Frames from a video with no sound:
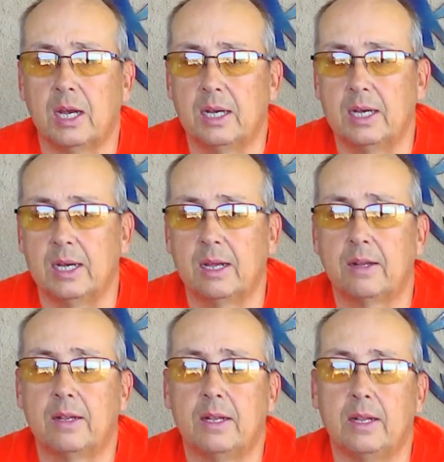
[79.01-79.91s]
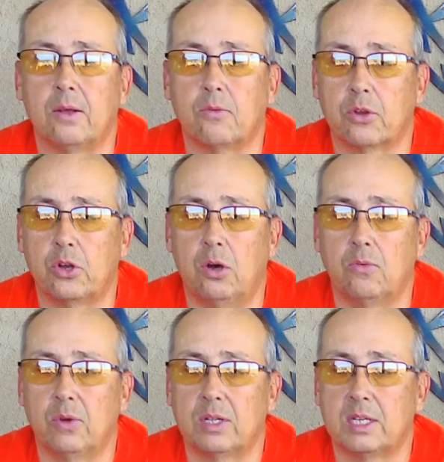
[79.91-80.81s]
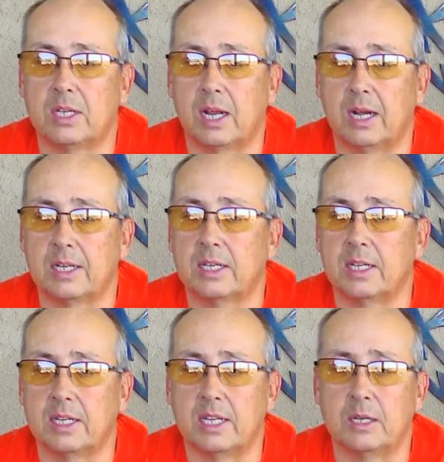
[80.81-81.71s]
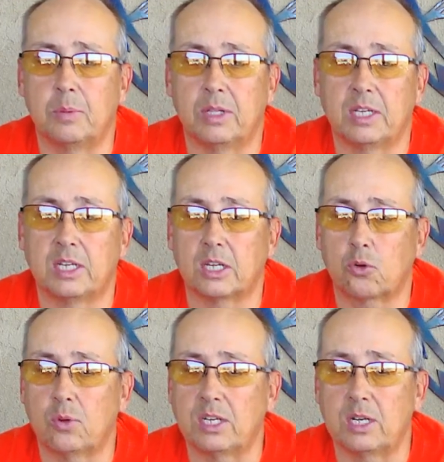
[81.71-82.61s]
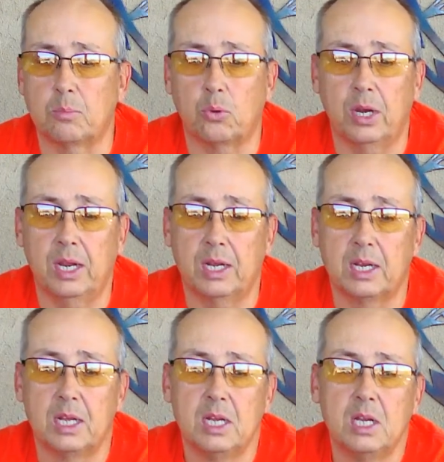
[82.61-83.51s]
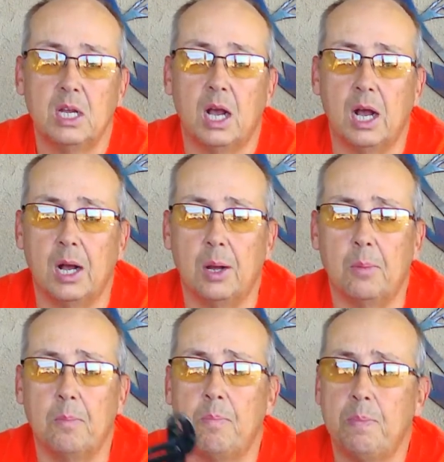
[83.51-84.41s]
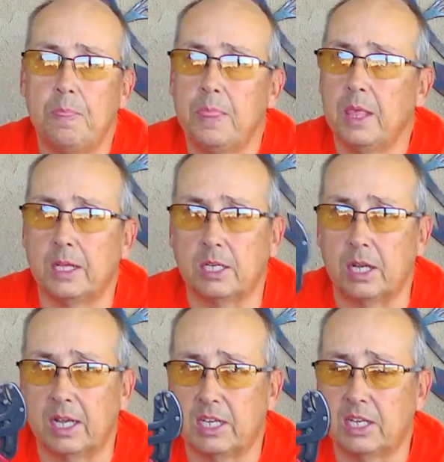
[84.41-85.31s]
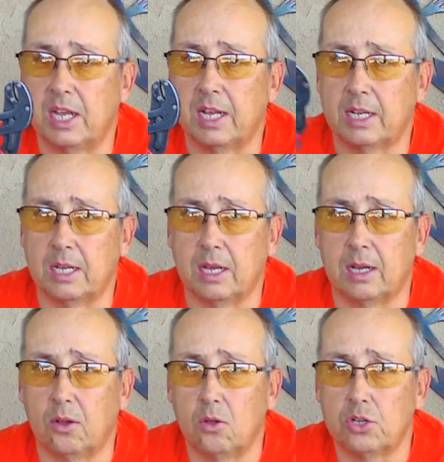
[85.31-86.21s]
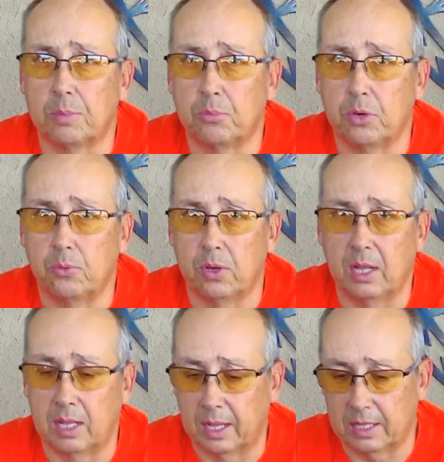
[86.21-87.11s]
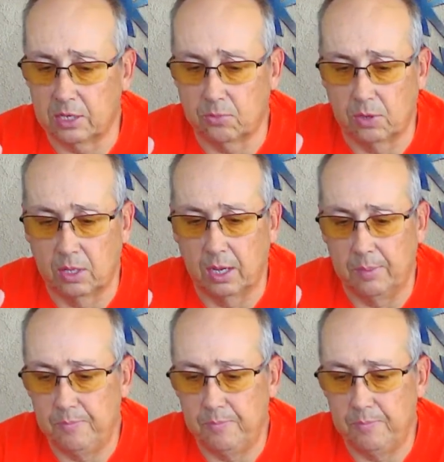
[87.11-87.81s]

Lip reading: I don't recall what size this is, but this is a Crescent brand. It's a nice set. It holds up pretty well. I like this one a lot.